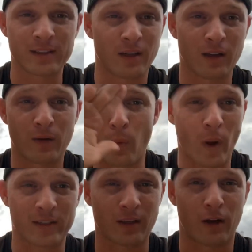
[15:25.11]
on,
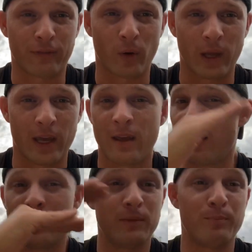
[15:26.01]
wax off, okay?
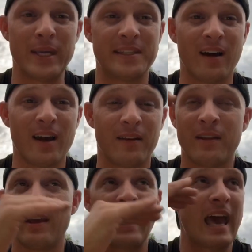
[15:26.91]
Be done.
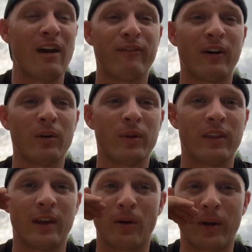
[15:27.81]
Have fun with
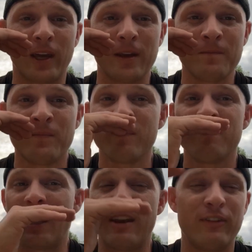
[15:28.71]
it, okay?
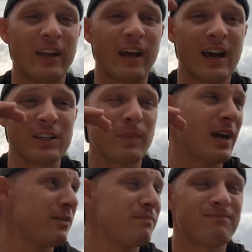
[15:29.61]
And if you get a high
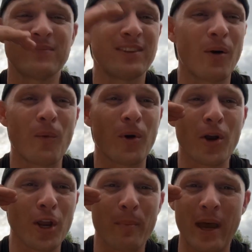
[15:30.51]
spot, don't
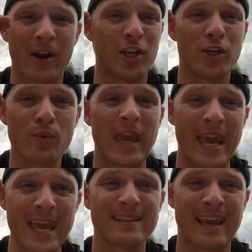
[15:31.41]
worry about it. You
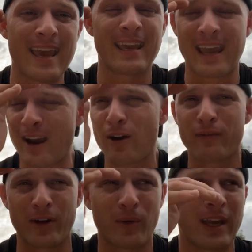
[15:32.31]
can take care
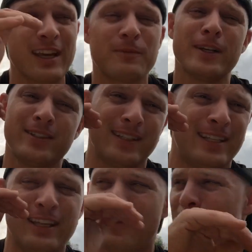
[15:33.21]
of it, okay? Especially
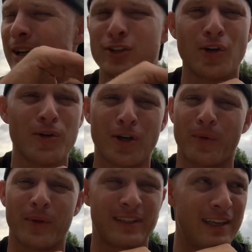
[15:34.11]
T3. I showed y'all
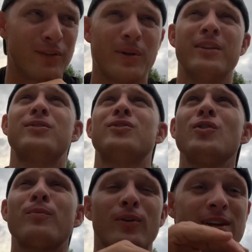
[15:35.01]
with T3. It's
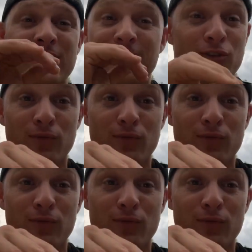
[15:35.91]
super easy. Just